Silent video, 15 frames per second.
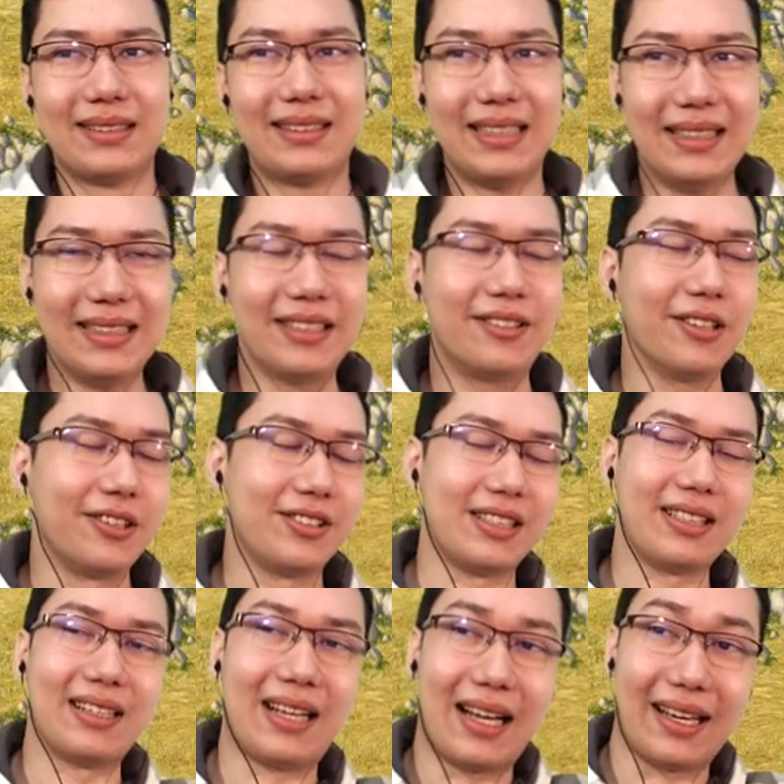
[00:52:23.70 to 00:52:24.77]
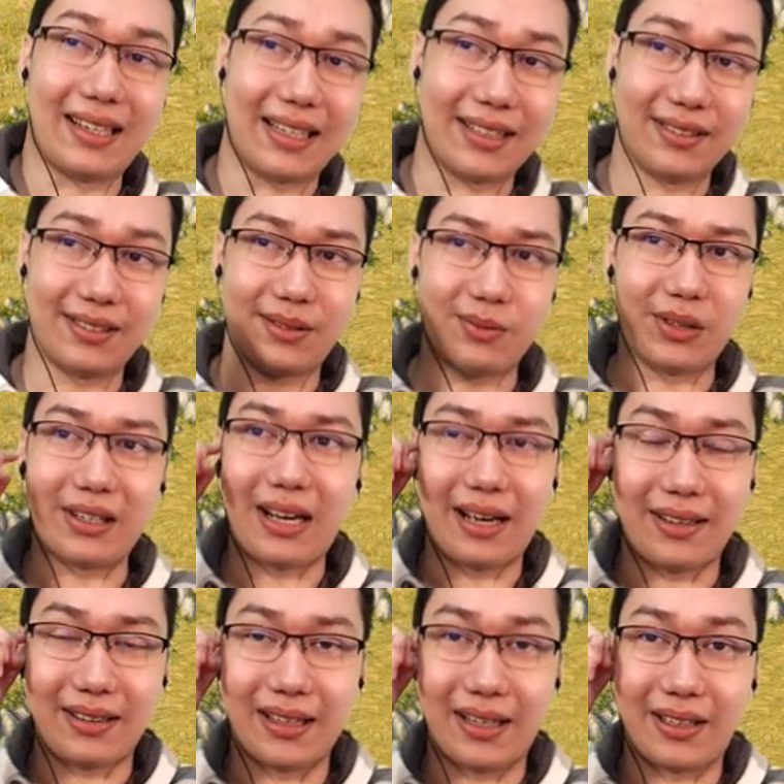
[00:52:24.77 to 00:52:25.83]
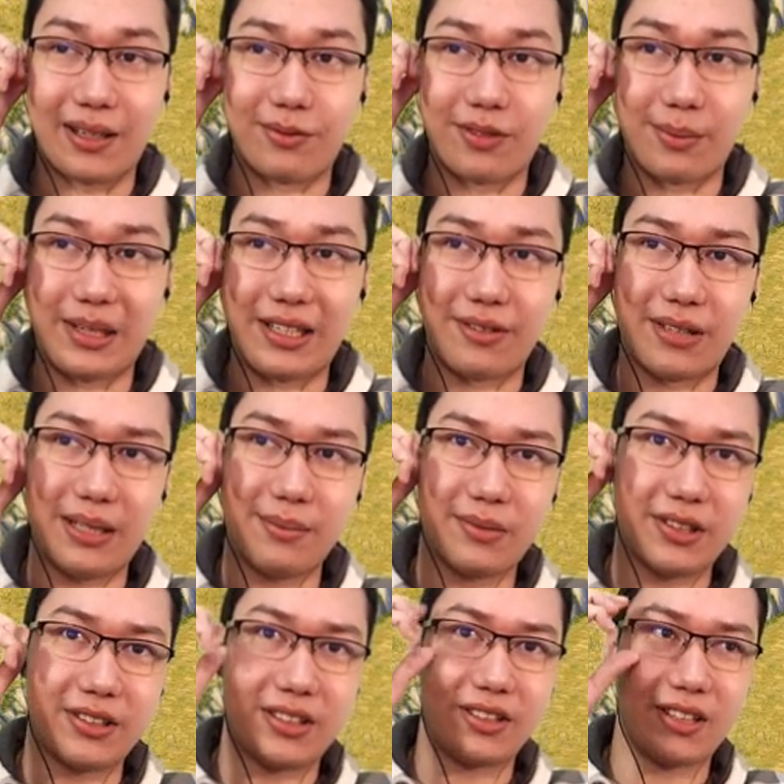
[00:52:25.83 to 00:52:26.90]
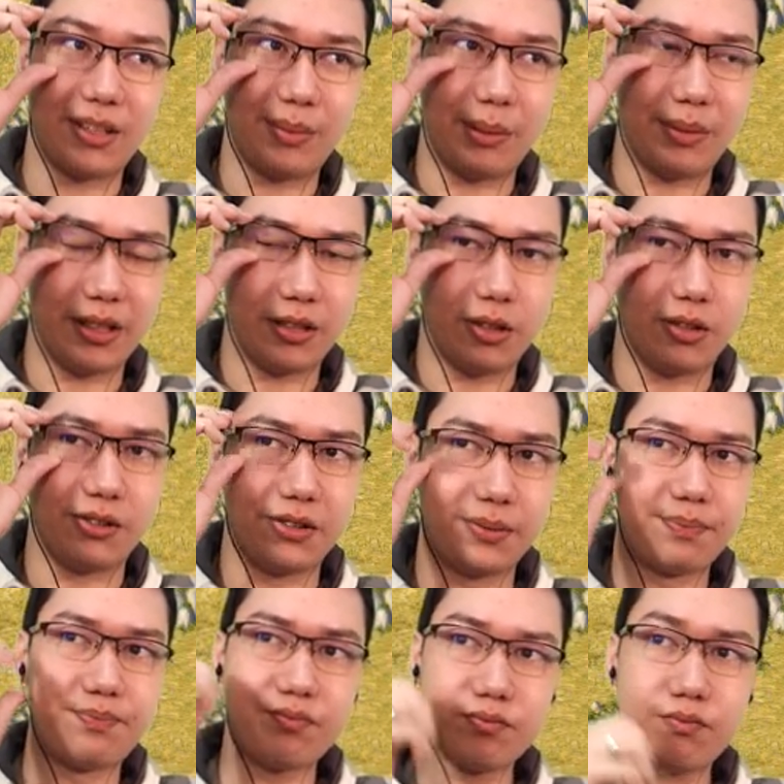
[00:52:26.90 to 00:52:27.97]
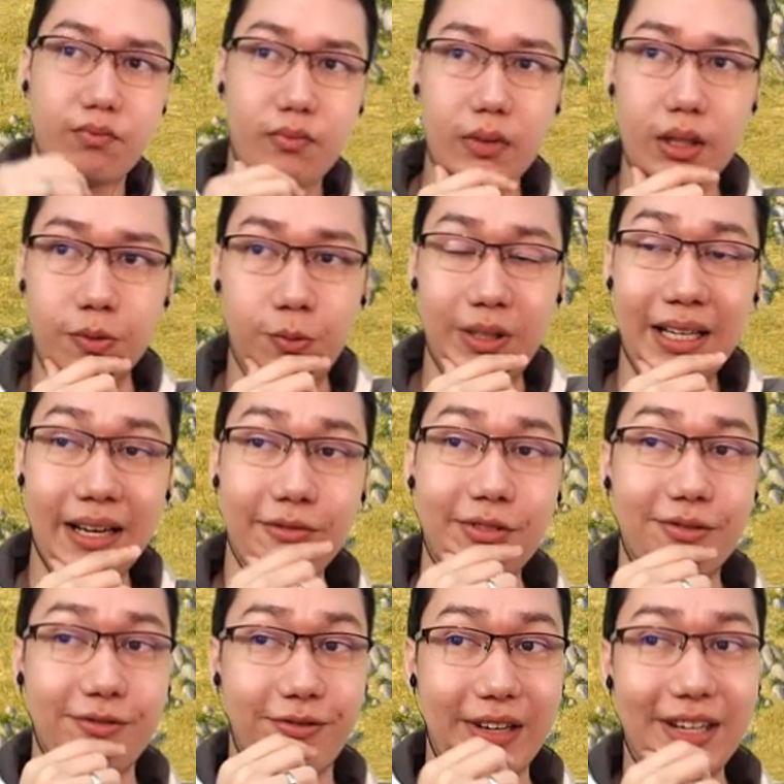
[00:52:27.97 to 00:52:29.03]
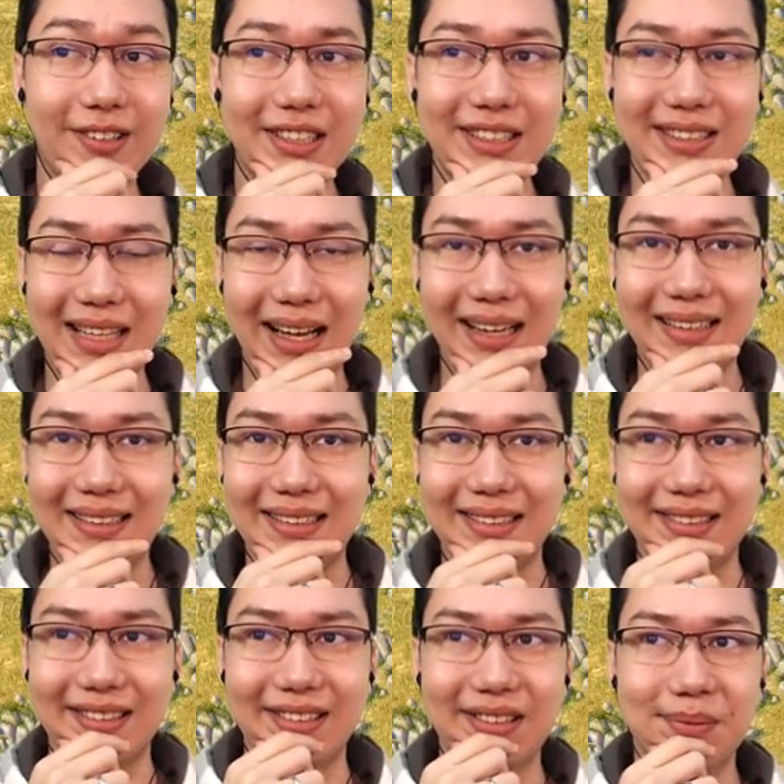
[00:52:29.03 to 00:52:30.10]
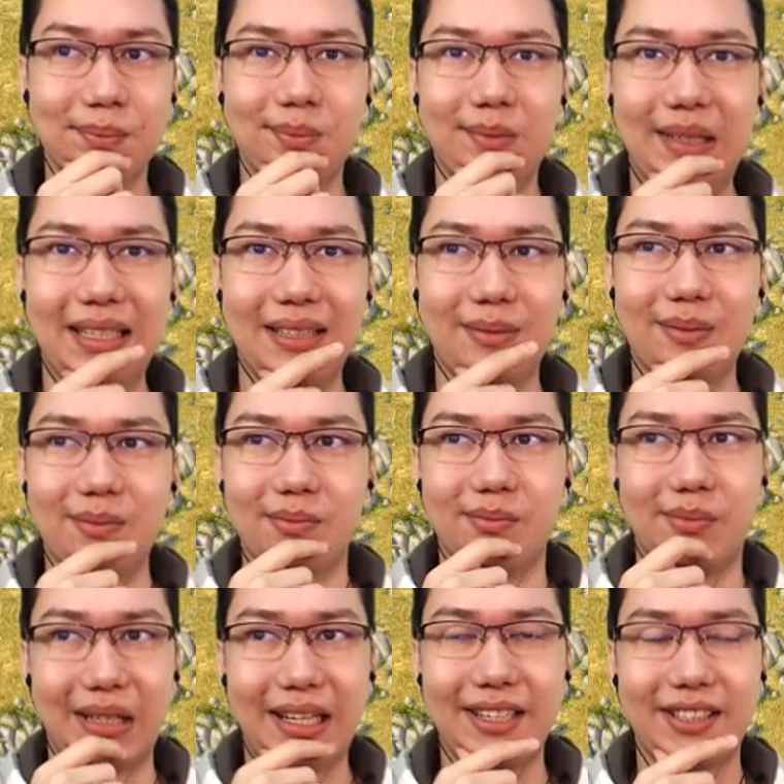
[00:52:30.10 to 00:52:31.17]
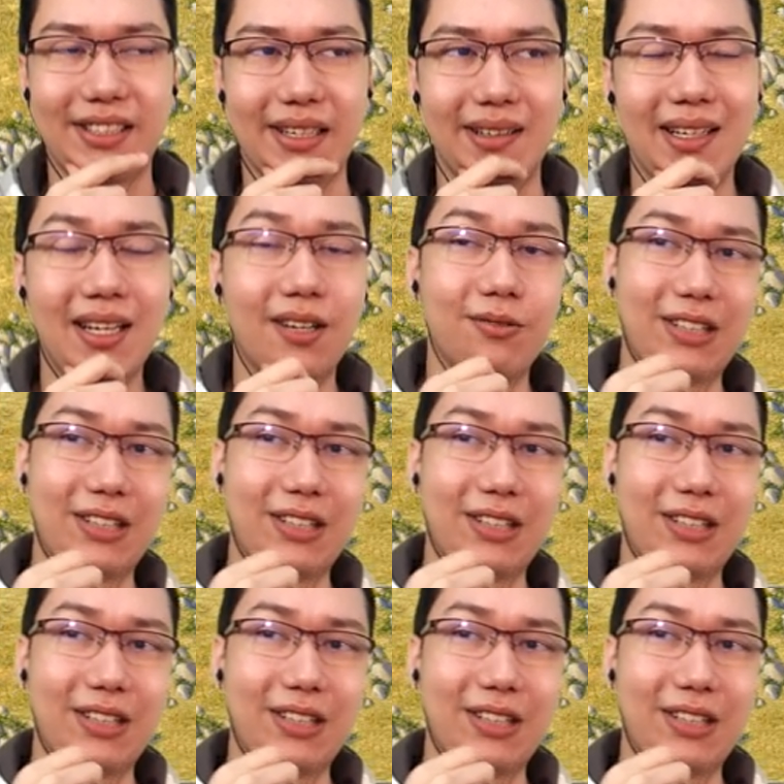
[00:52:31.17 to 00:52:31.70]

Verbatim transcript: Tea grows in the highlands, where I, I come from anyway, because it's got to be a bit cold we have various highlands in Malaysia.